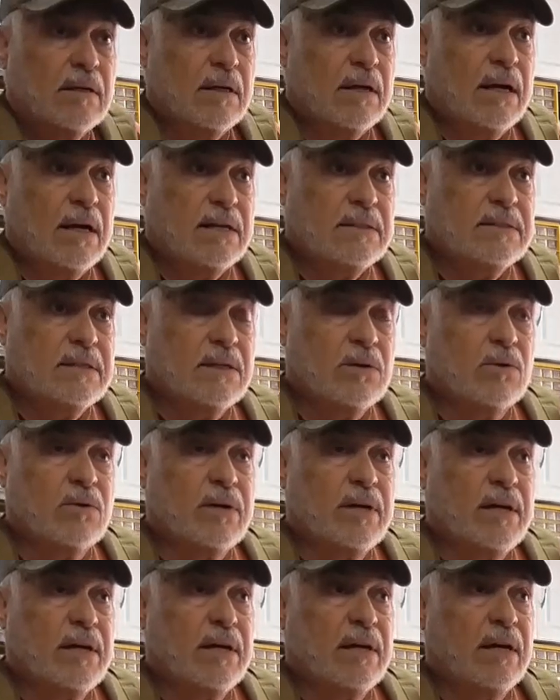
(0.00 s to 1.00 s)
I said,
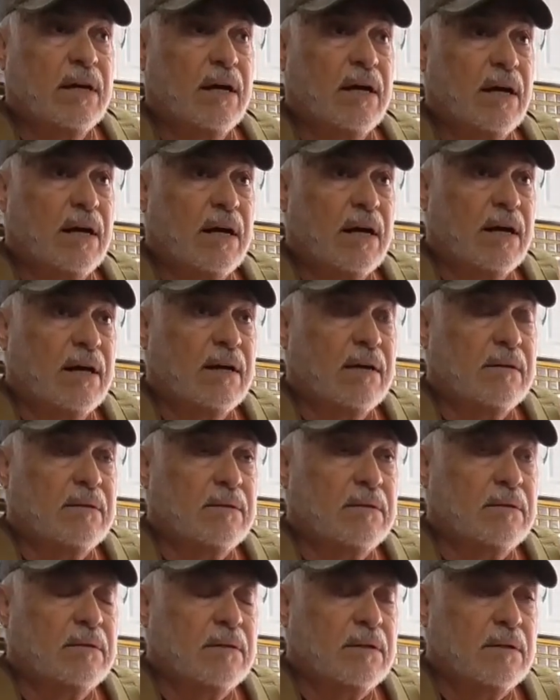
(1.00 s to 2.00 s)
okay,
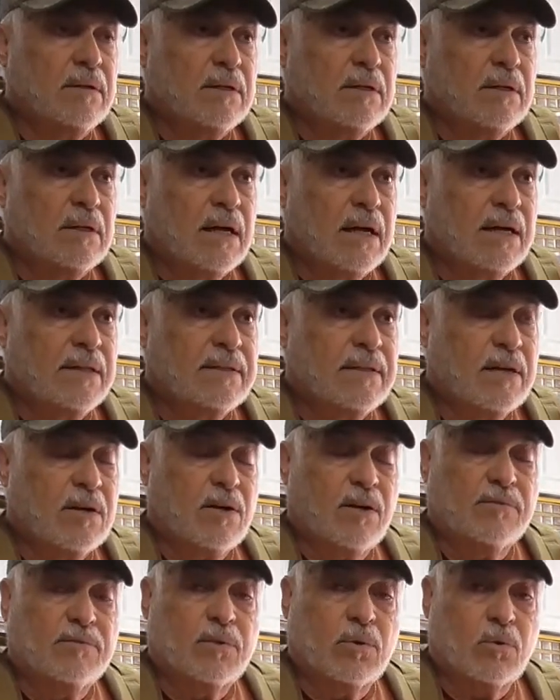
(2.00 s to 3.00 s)
I'll take
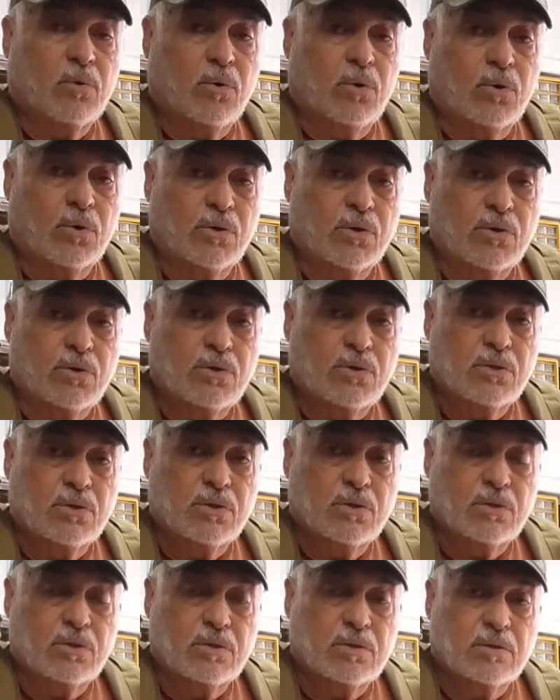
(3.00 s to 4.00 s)
off the quarters,
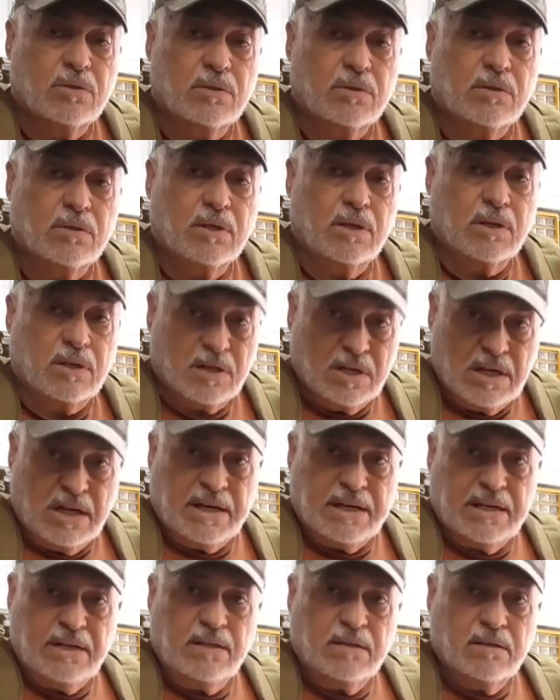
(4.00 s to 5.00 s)

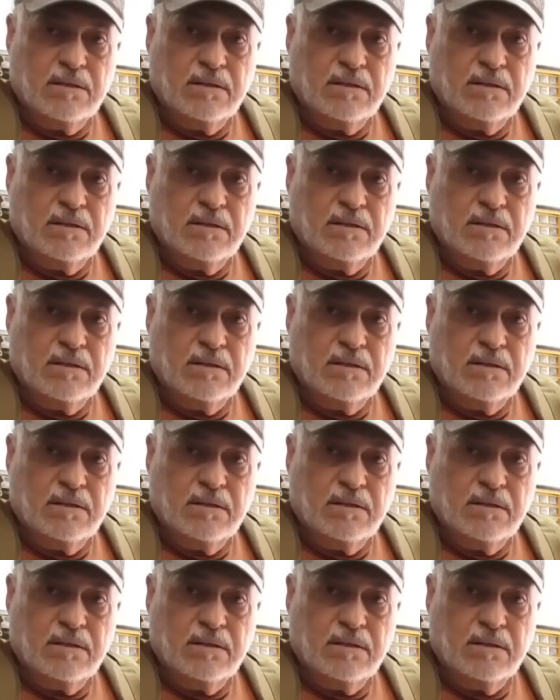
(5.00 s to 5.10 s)
gut it,